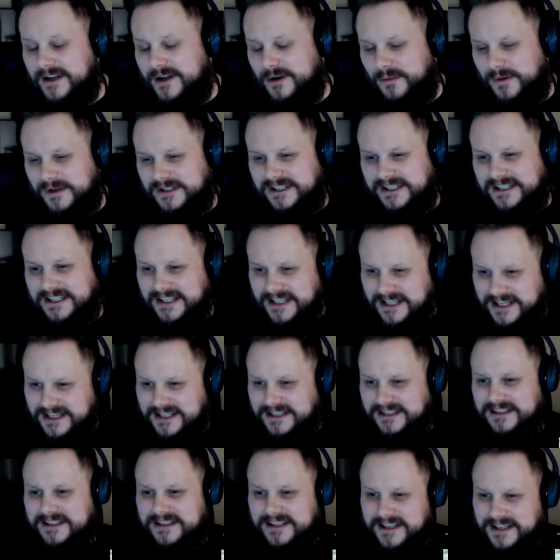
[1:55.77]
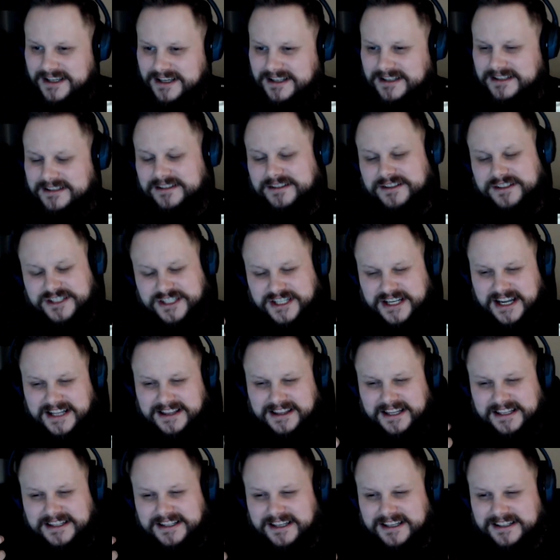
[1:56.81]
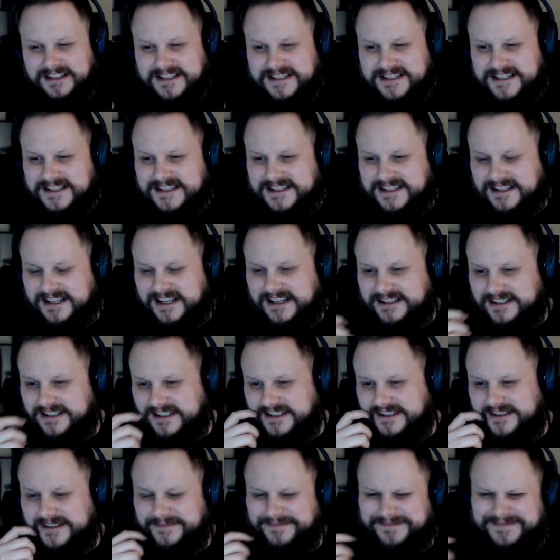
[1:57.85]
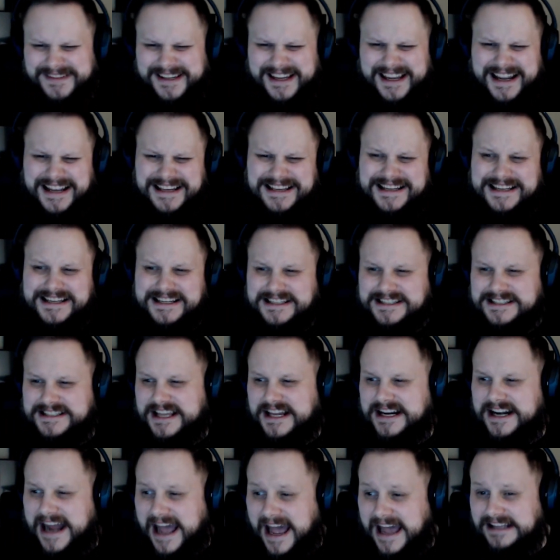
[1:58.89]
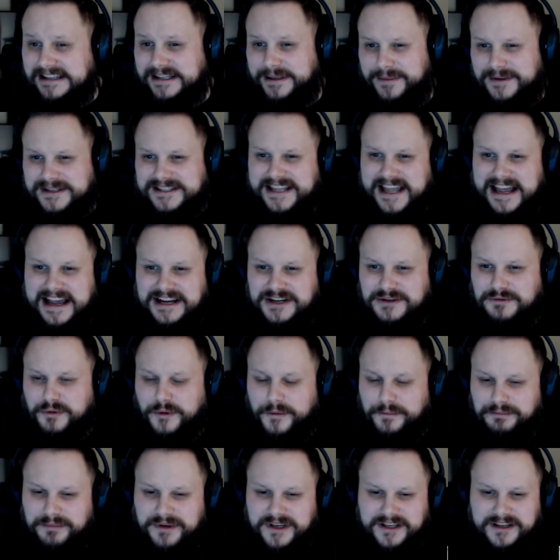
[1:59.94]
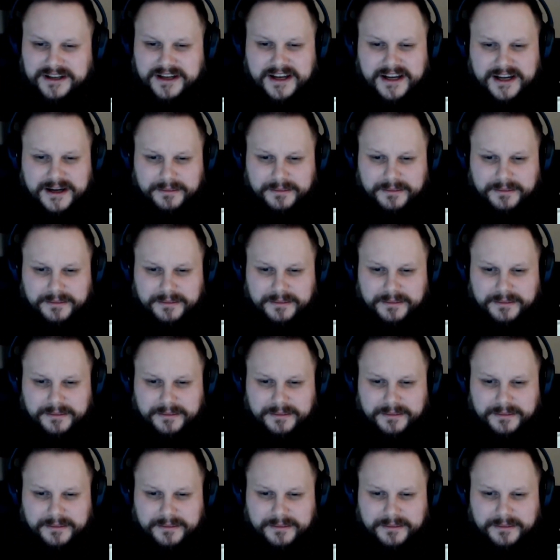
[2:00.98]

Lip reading: With the she got like the, listen to like the, this is not an ad-lib, it's the actual beat.